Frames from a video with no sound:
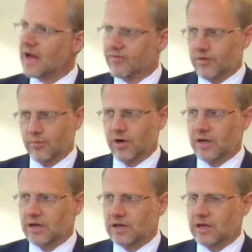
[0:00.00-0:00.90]

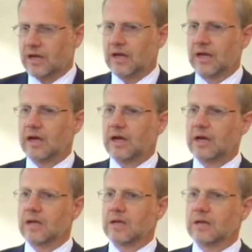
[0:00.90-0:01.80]
everybody,
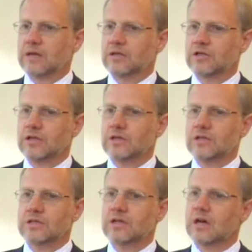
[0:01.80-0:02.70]
and she
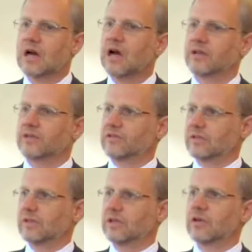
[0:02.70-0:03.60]
is
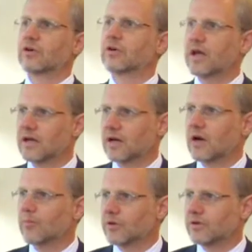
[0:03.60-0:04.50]
constantly creating
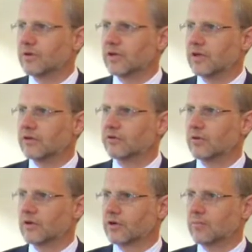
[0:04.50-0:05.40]
opportunities
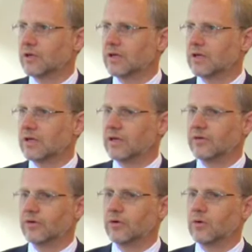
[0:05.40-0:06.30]
for the community
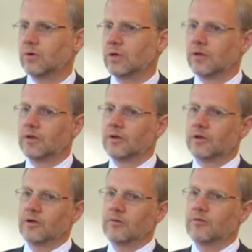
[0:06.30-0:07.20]
to
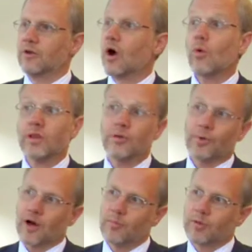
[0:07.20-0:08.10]
know what the
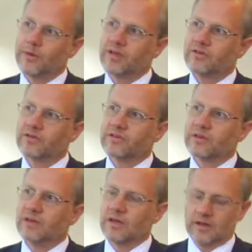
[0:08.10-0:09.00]
problem is
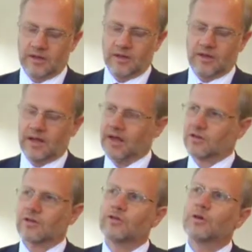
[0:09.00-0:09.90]

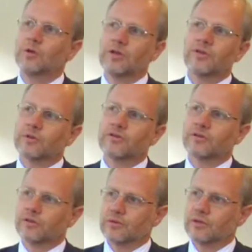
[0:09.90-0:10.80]
and contribute to a
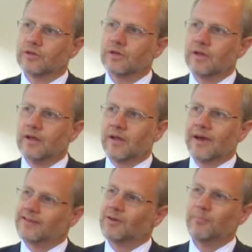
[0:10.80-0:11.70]
solution.
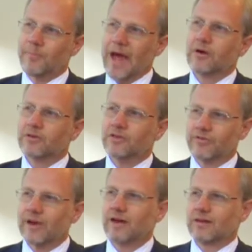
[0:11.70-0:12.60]
That's about as
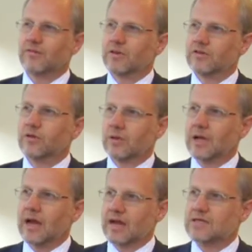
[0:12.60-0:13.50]
effective as you could
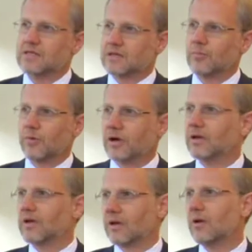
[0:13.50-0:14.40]
ask somebody
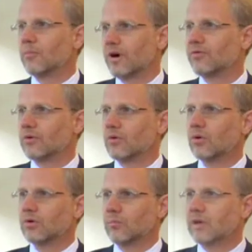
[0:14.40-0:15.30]
in a nonprofit
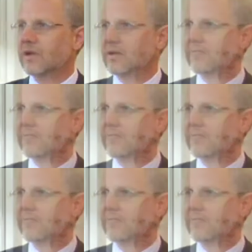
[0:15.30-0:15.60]
role to be.